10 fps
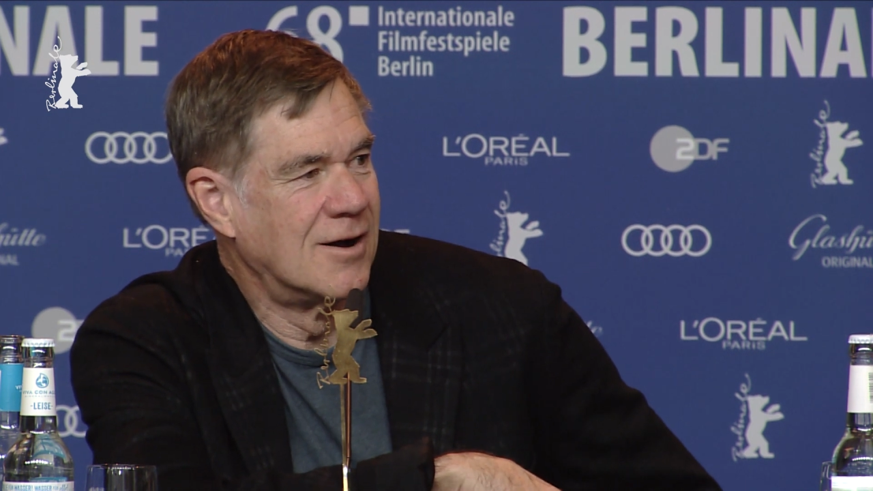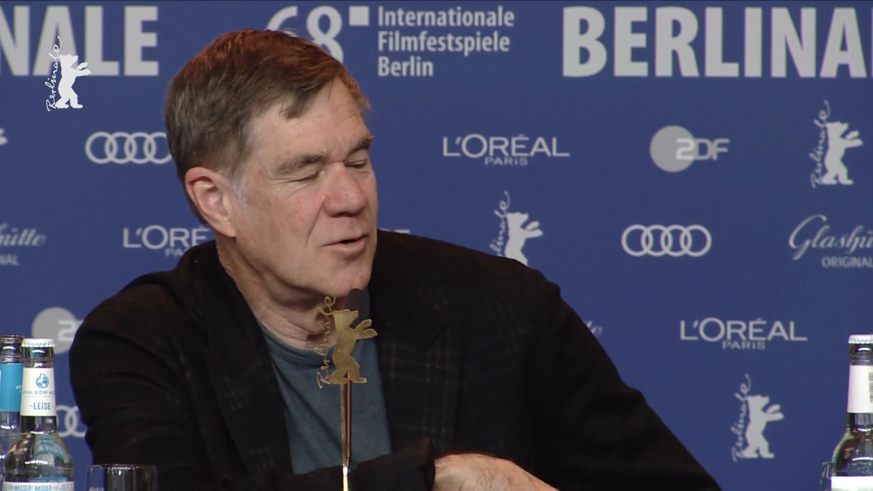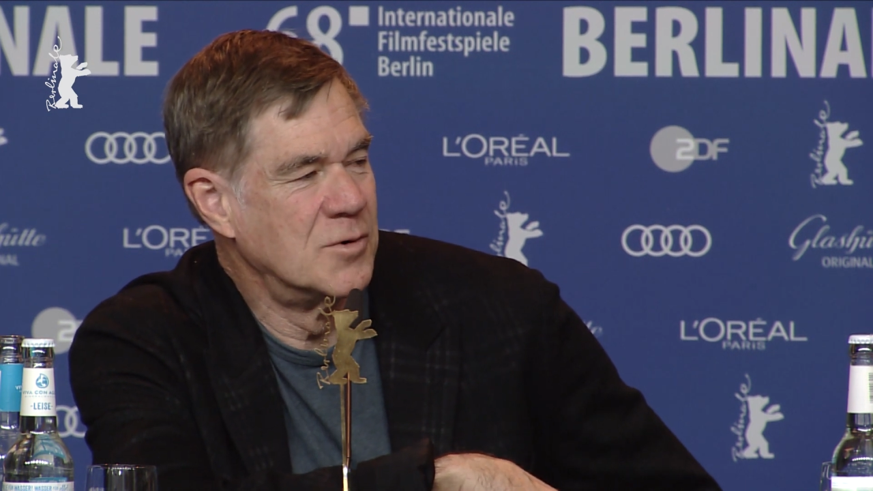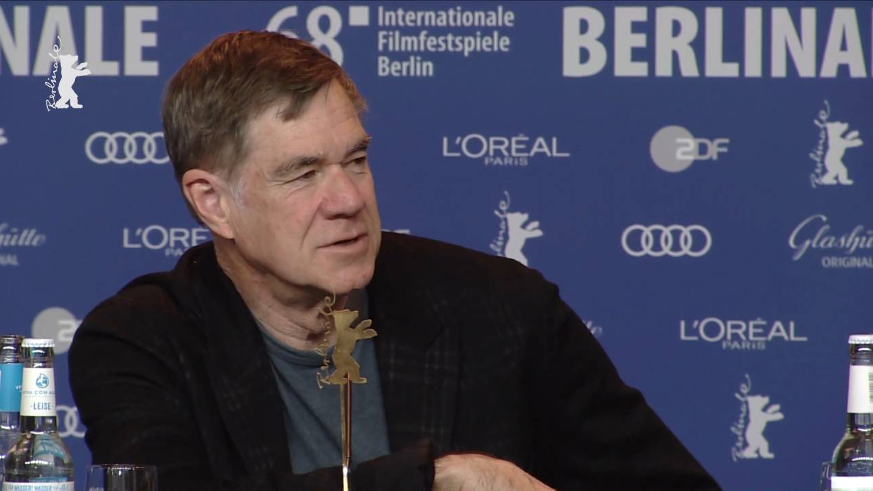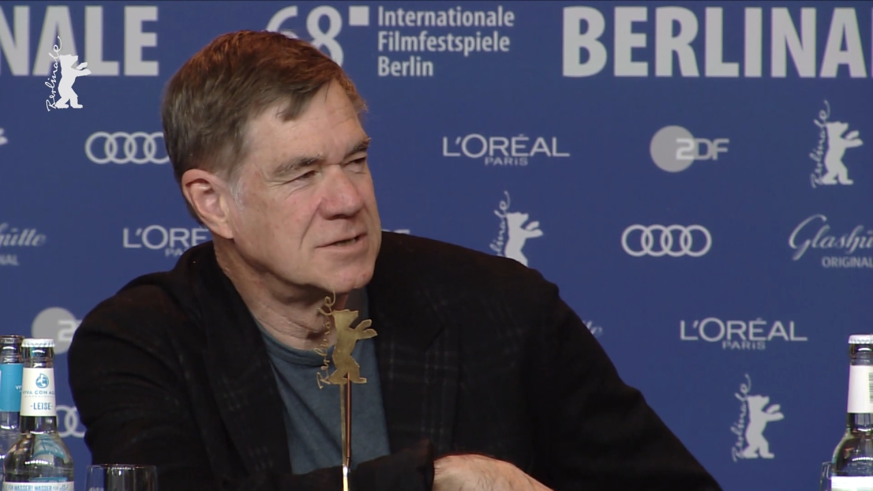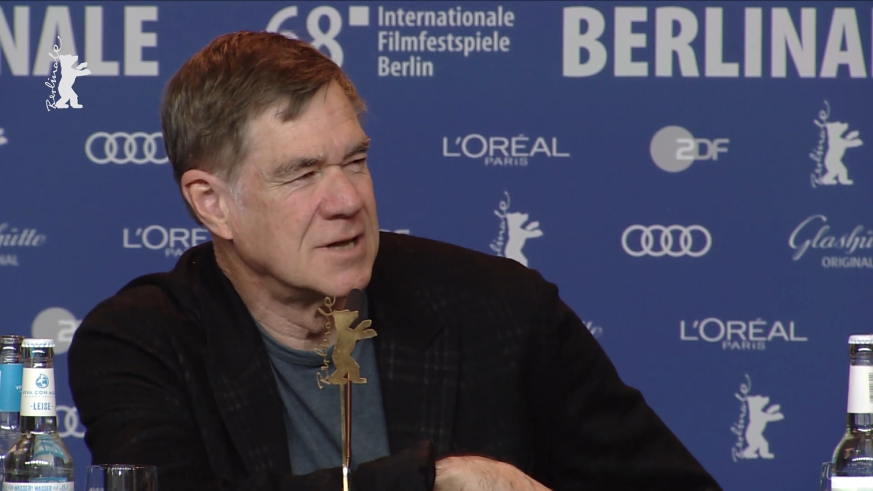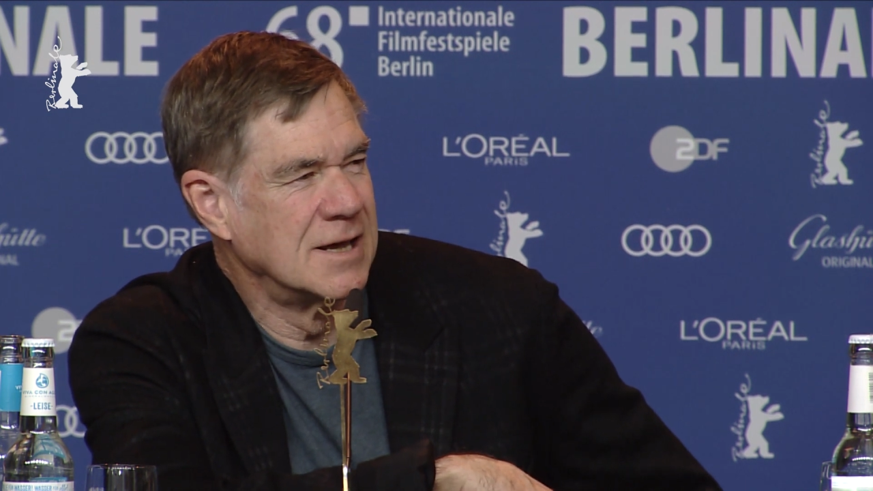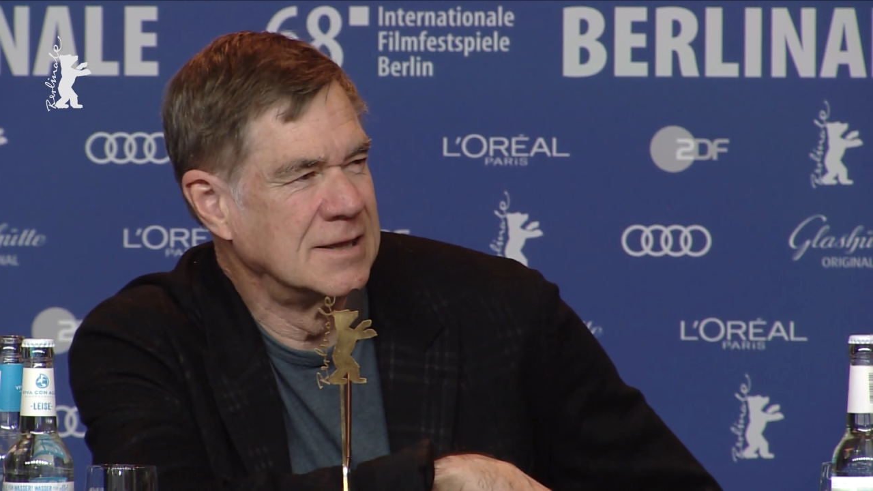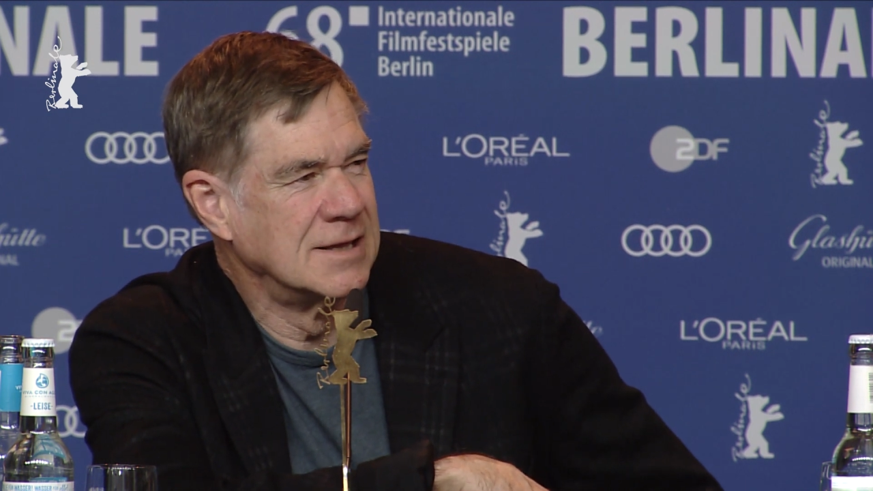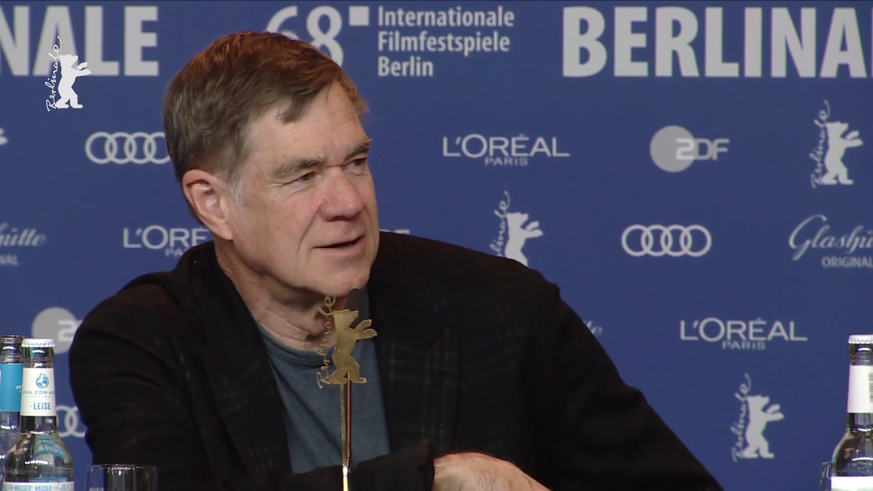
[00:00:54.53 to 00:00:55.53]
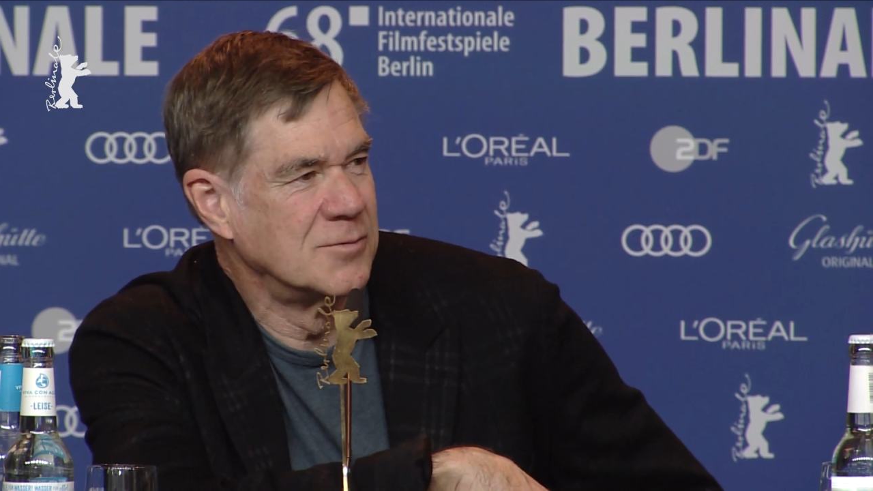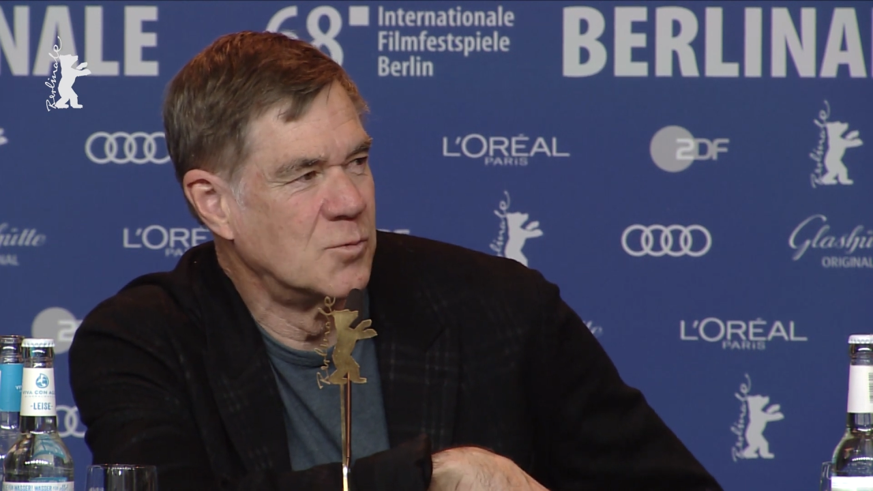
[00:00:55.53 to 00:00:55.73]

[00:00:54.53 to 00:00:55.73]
always, I think,